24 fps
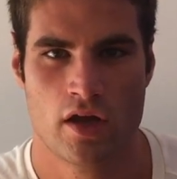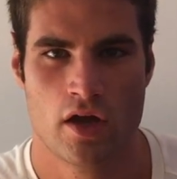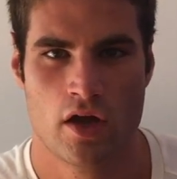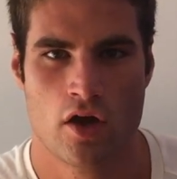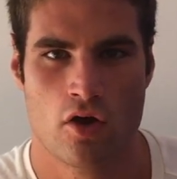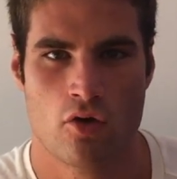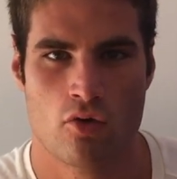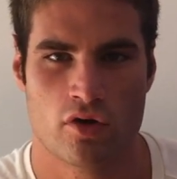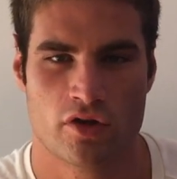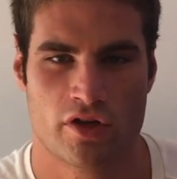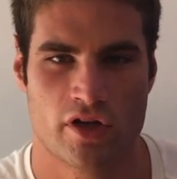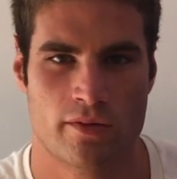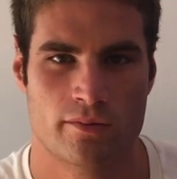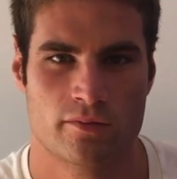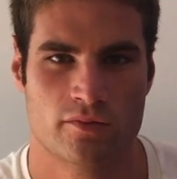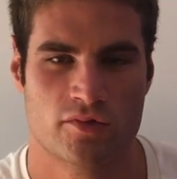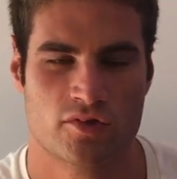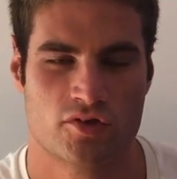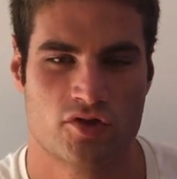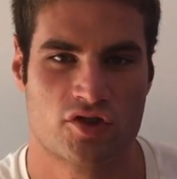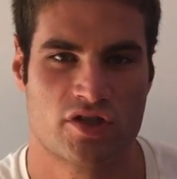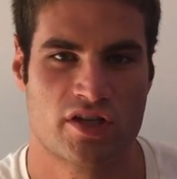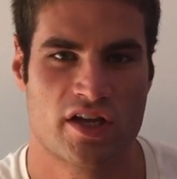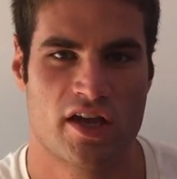What I'm
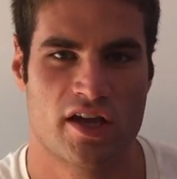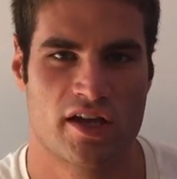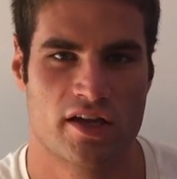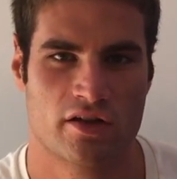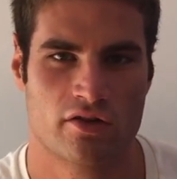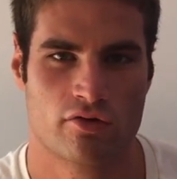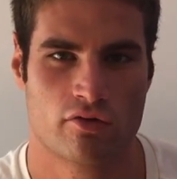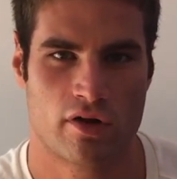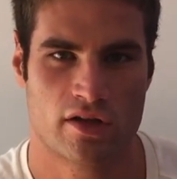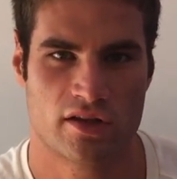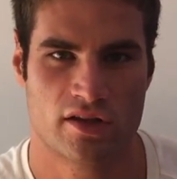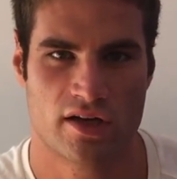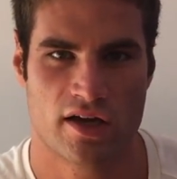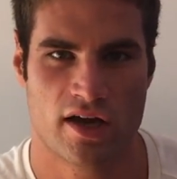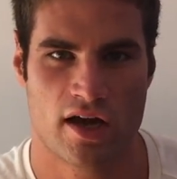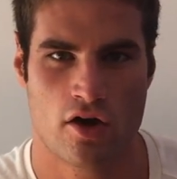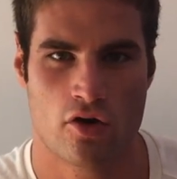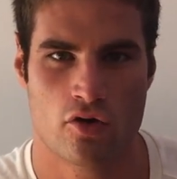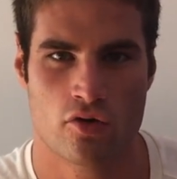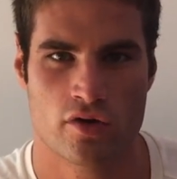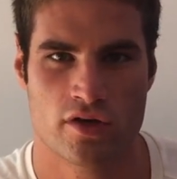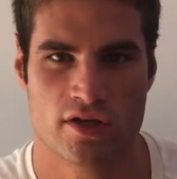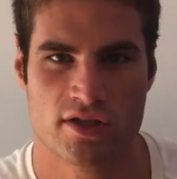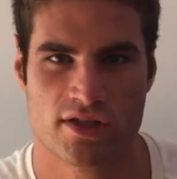saying right
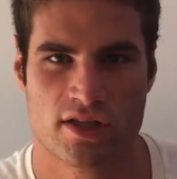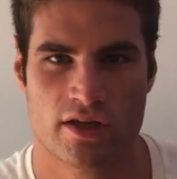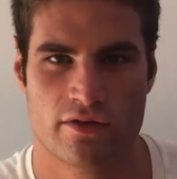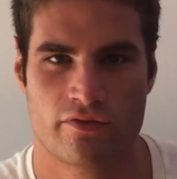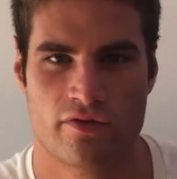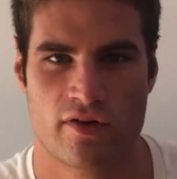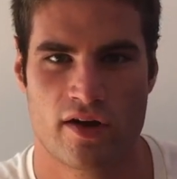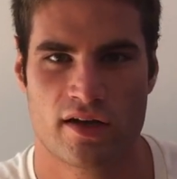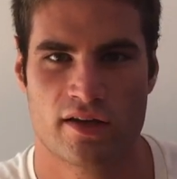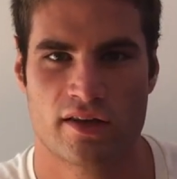now is the fact